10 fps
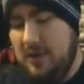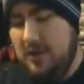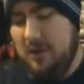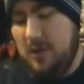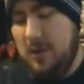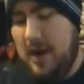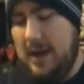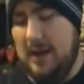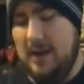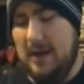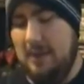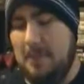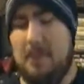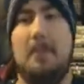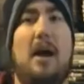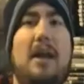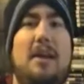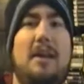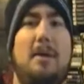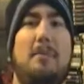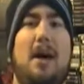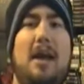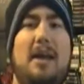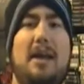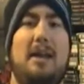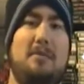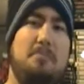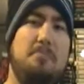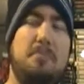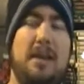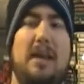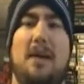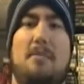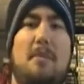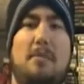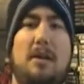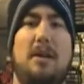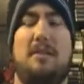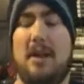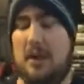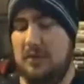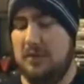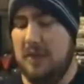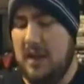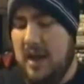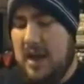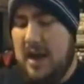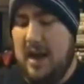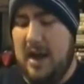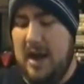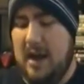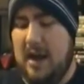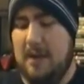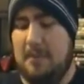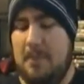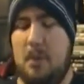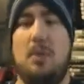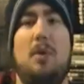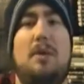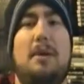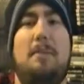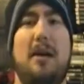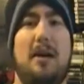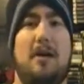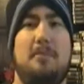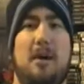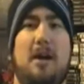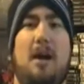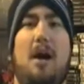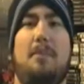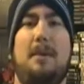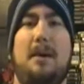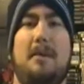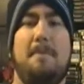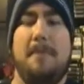So I ended up buying it and playing it at my buddy's house. But when I went to pick up my copy,